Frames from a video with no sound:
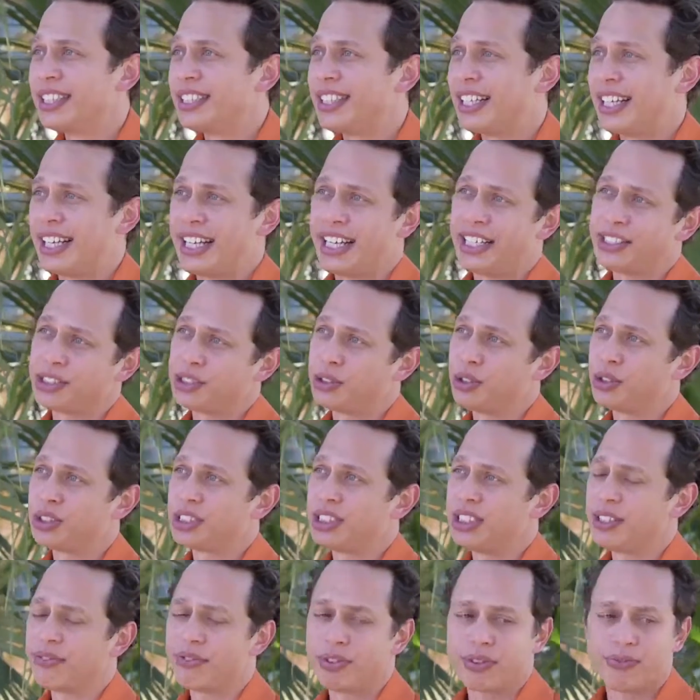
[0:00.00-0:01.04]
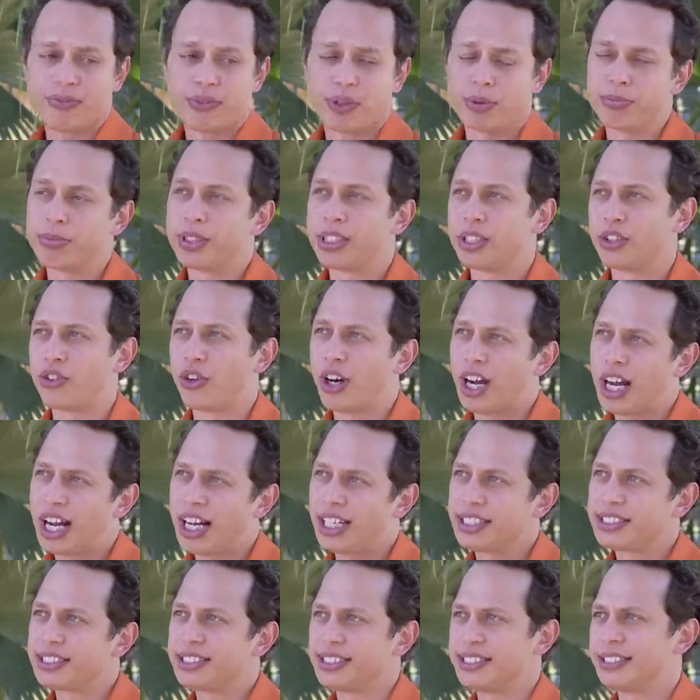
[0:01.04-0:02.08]
The house looks different from the
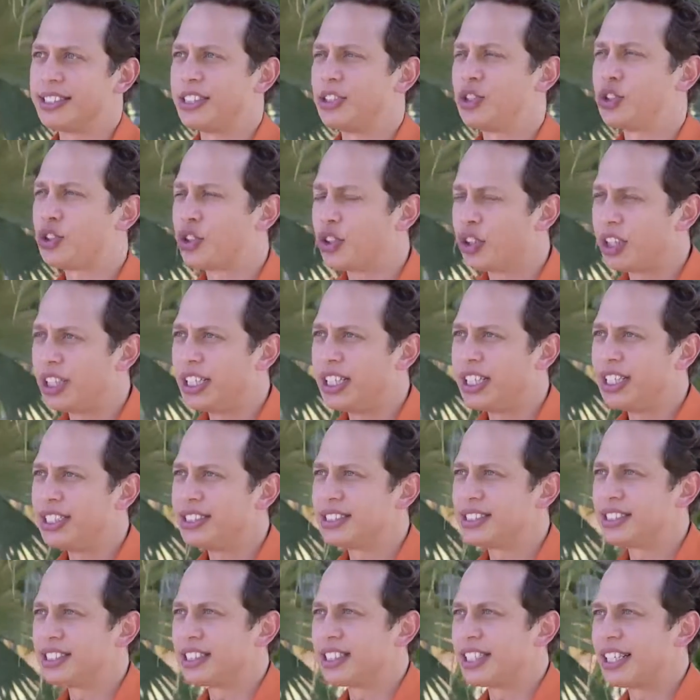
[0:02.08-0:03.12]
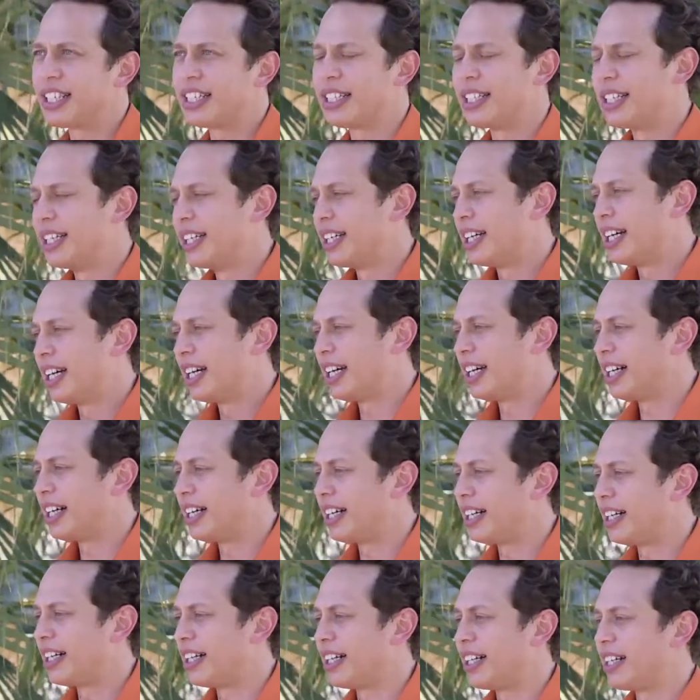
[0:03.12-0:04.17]
grass and the trees and the uh, uh,
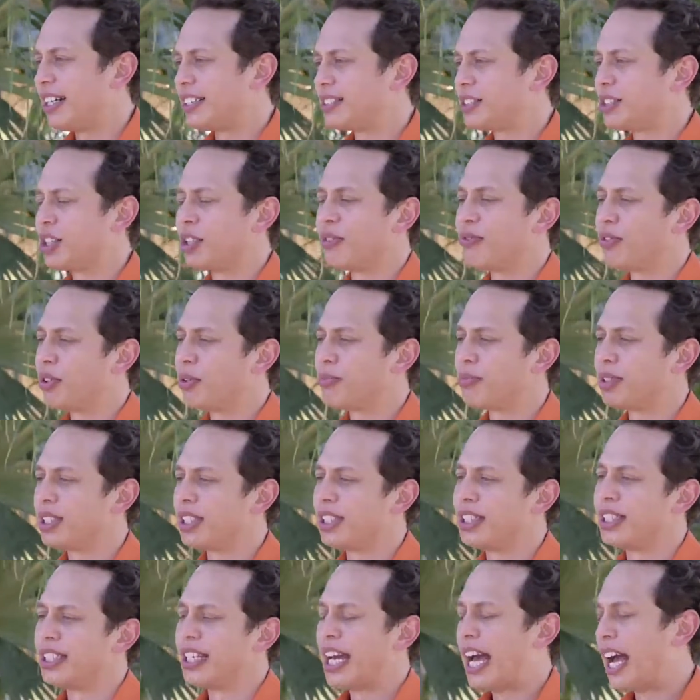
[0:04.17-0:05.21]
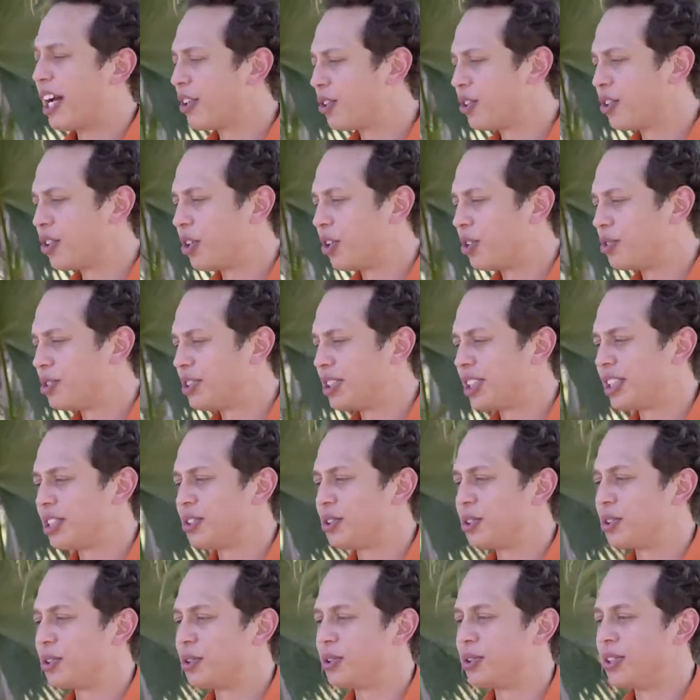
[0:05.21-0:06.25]
uh so from the agriculture
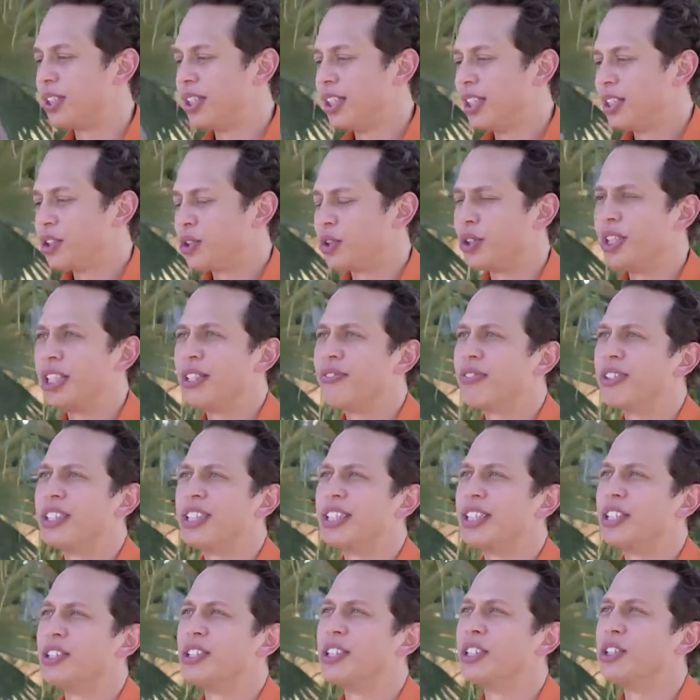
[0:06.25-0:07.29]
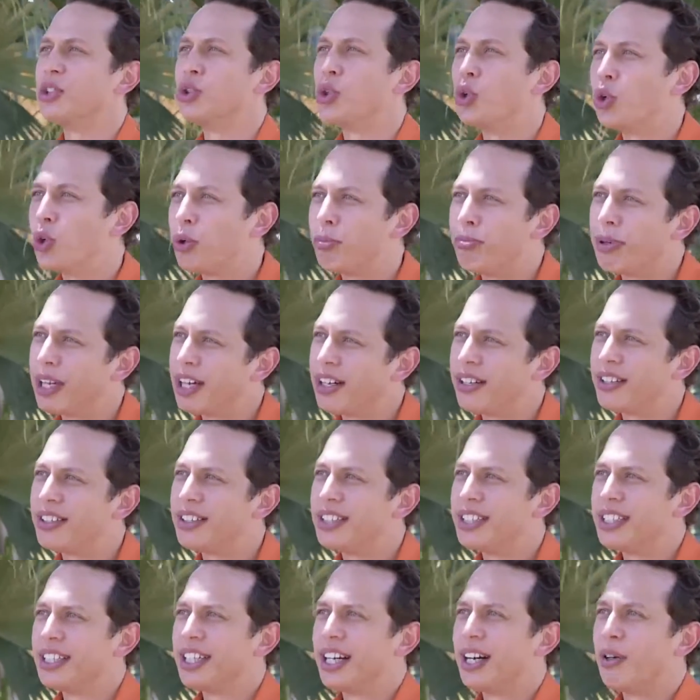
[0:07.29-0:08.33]
to to even the, the doorbell.
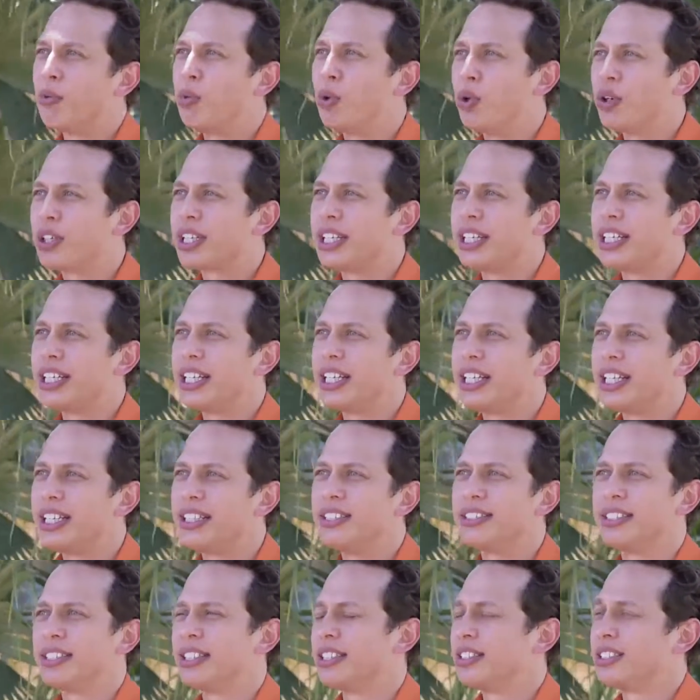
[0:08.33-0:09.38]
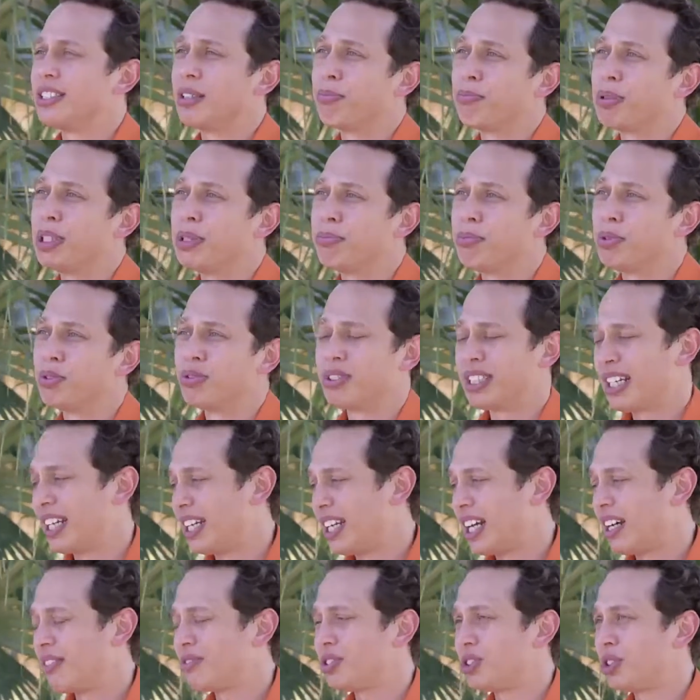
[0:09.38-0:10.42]
Walking in, some people
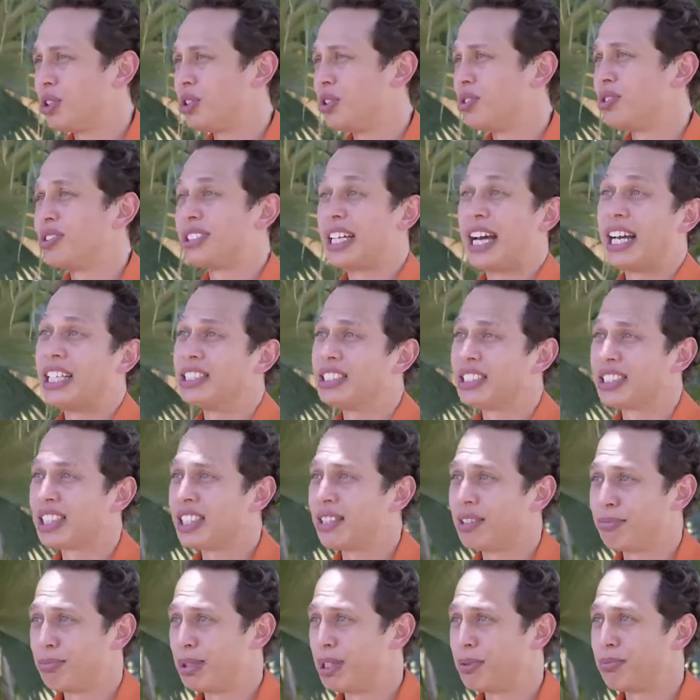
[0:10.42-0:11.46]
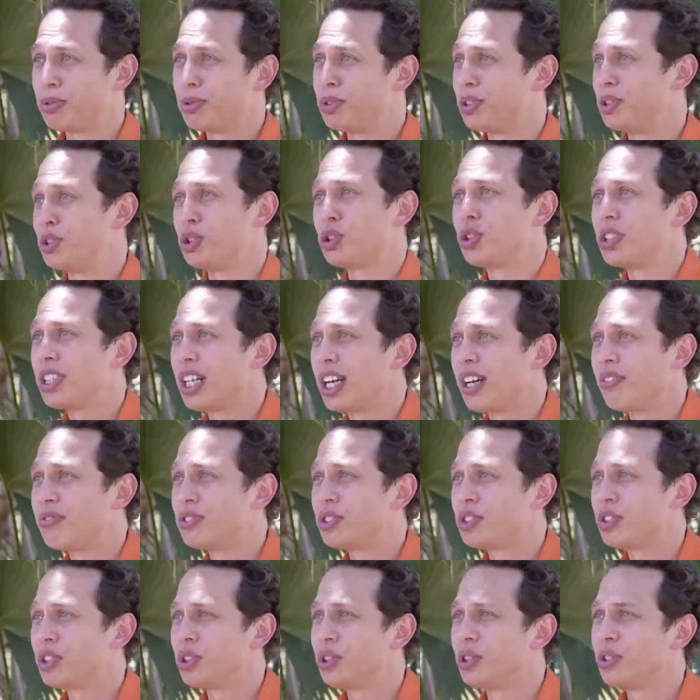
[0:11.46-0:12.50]
can have shoes. Asian people, you shouldn't have
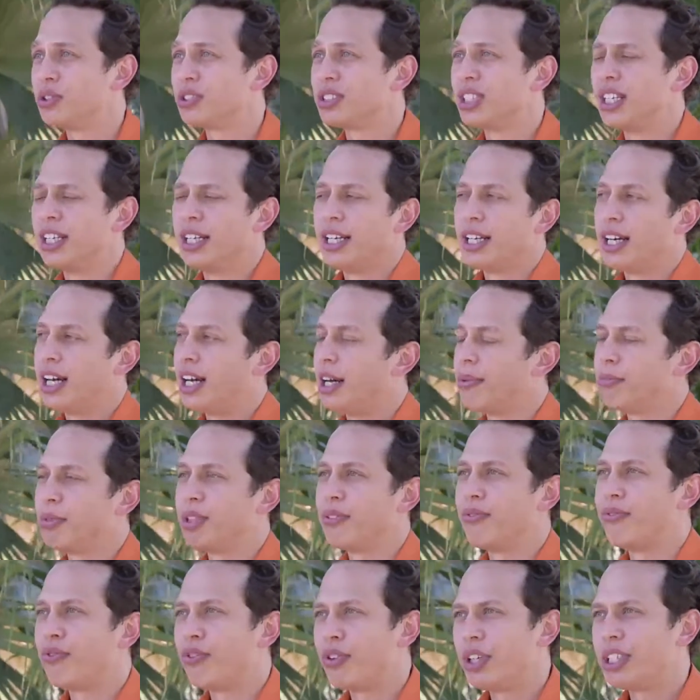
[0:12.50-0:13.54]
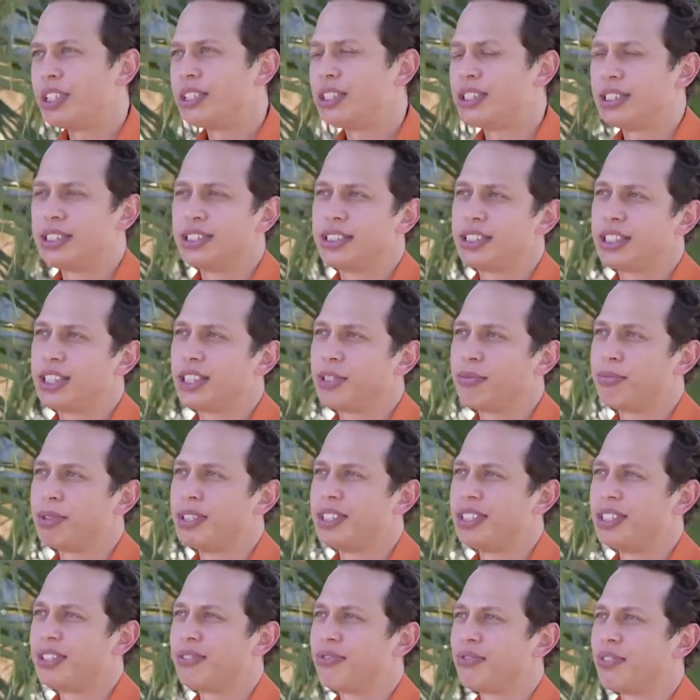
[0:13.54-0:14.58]
shoes. Um, the fridge is going to be
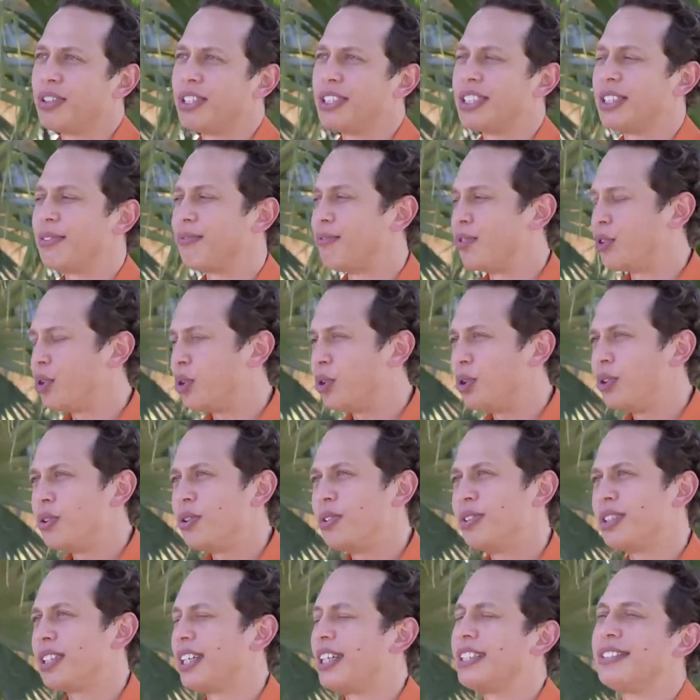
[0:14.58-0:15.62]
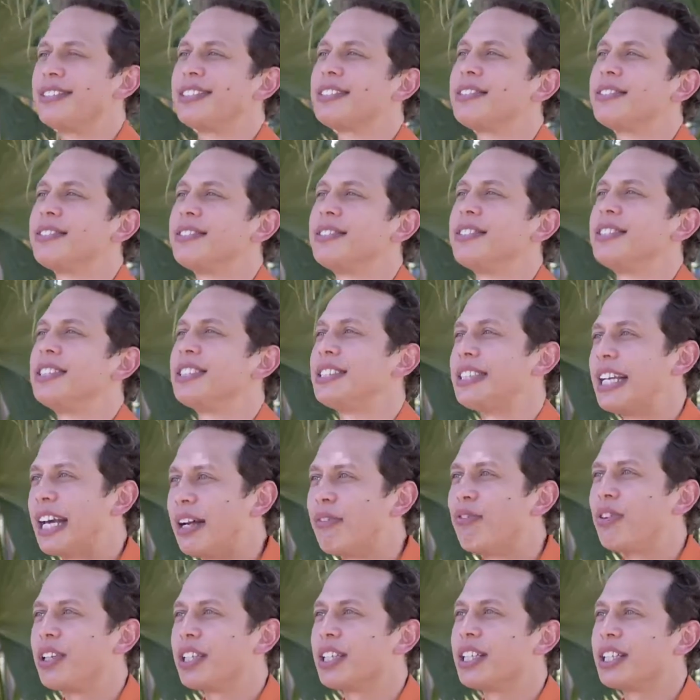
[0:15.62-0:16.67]
different. The food, uh, just just
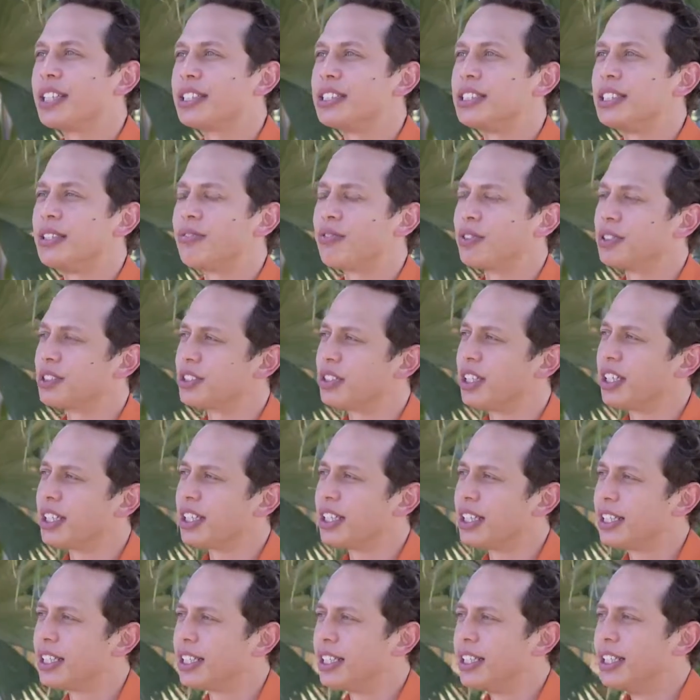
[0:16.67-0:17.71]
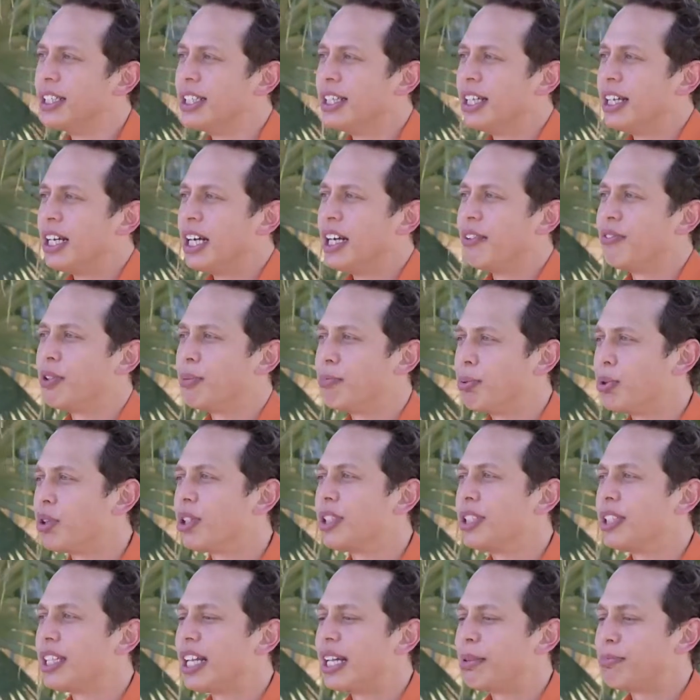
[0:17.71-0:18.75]
everything is different. So I think if you put
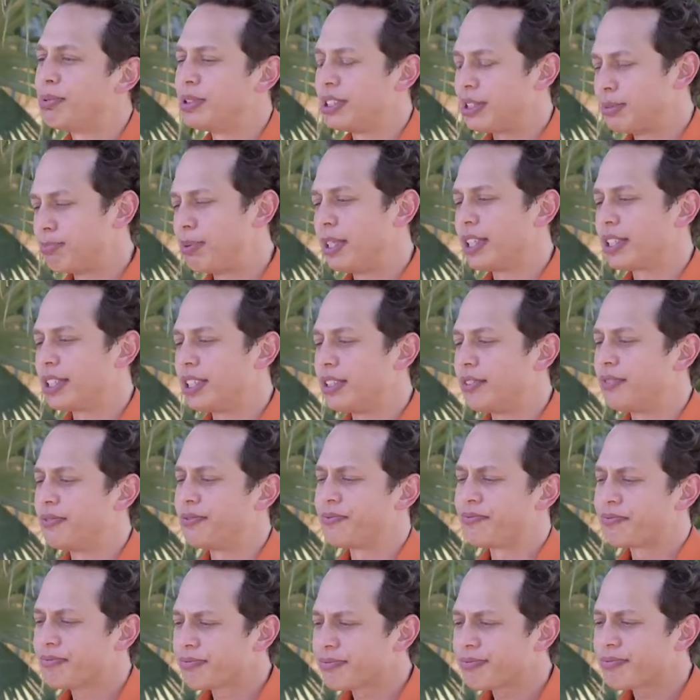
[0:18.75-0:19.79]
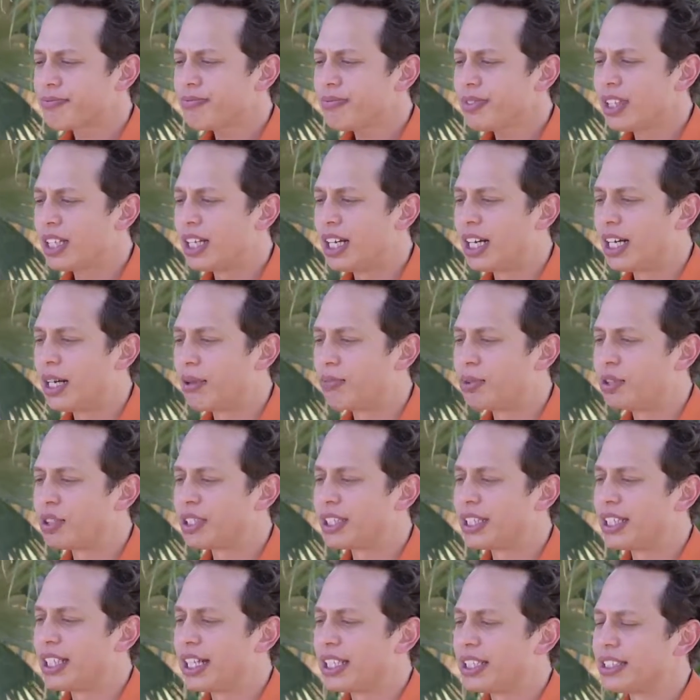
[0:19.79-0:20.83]
it in that perspective, um, you
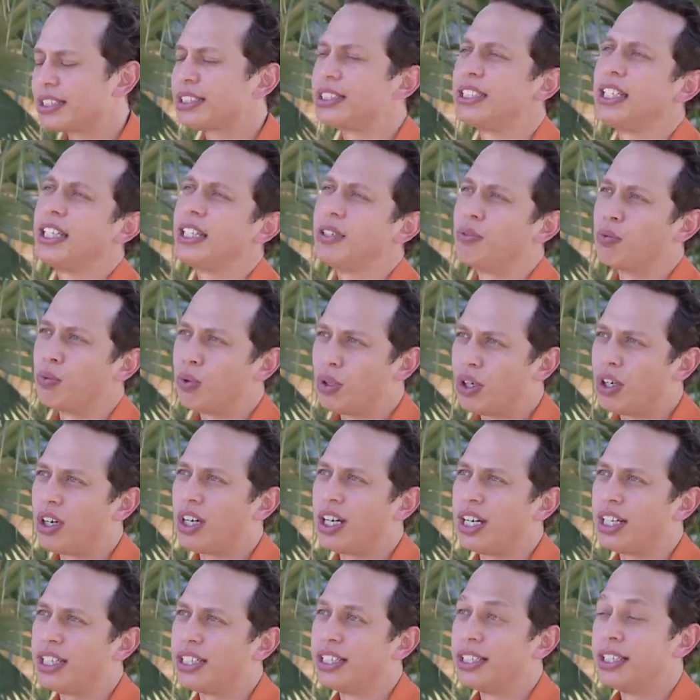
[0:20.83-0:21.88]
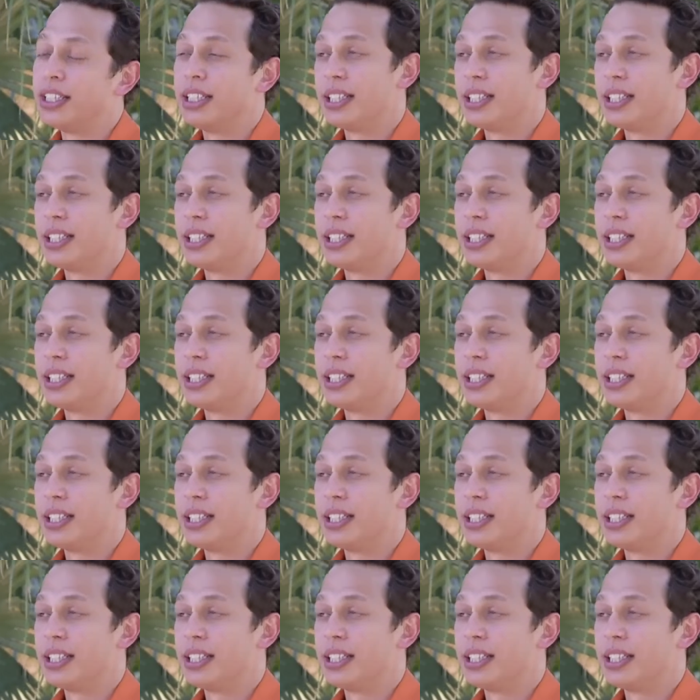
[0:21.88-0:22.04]
can understand why,